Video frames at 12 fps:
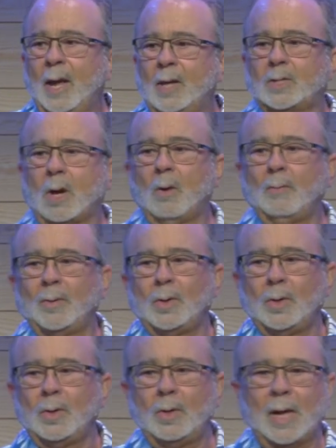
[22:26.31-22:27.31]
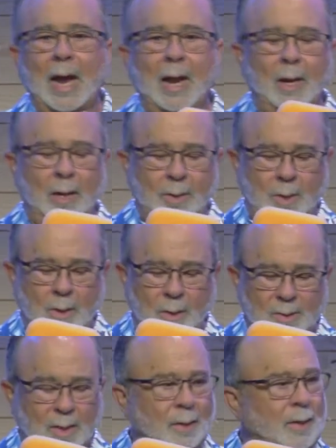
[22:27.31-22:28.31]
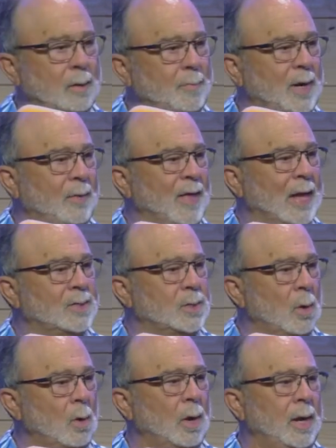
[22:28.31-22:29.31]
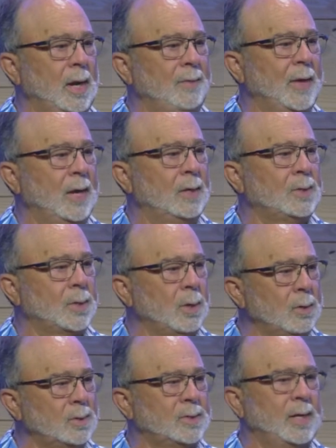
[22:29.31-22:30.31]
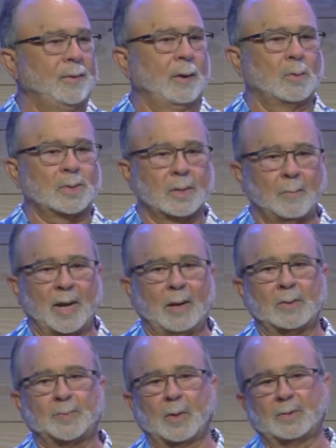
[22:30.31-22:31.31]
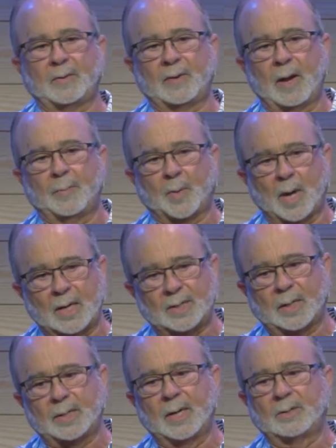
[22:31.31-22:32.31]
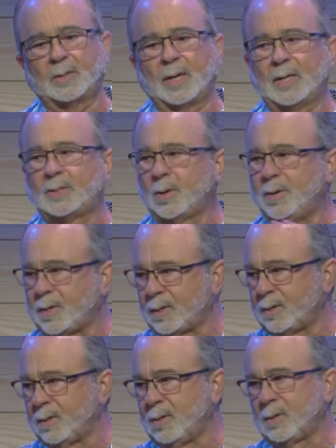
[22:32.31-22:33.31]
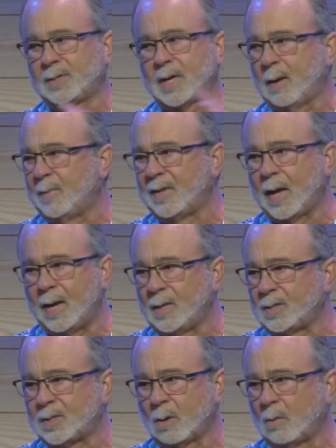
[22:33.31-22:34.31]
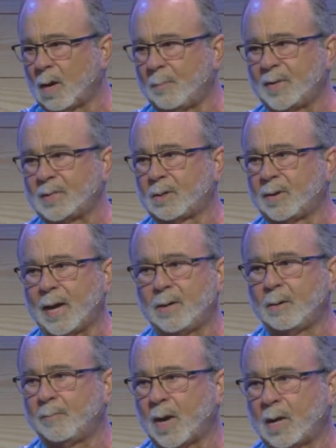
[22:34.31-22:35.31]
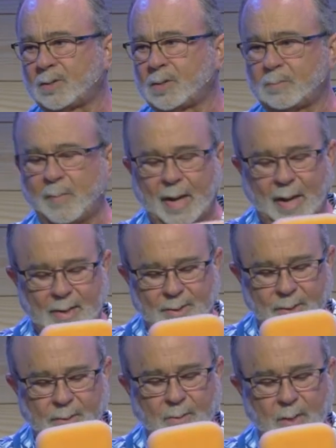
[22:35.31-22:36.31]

So, and you lose a little bit of that joy. And then Tuesday, there was somebody who was supposed to have done a project yesterday so you could do your job and they didn't show up. And so now your boss is mad at you.